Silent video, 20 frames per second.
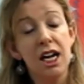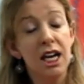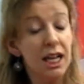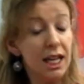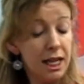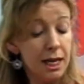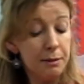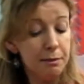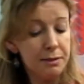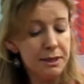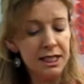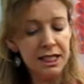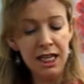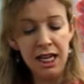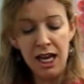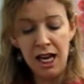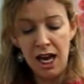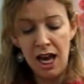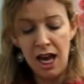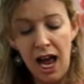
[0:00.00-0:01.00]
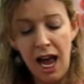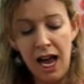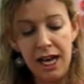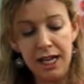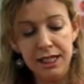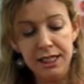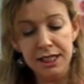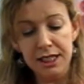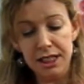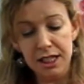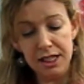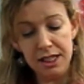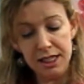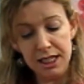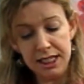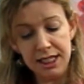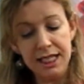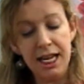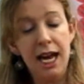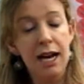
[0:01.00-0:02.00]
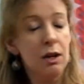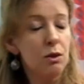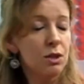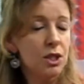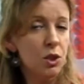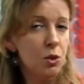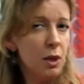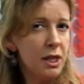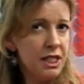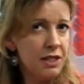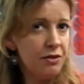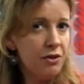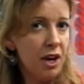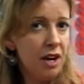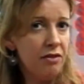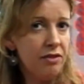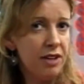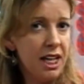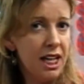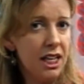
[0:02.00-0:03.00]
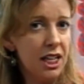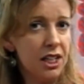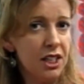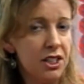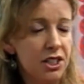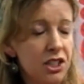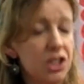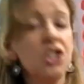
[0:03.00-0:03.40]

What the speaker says: clips, and the sack was 25 kilos,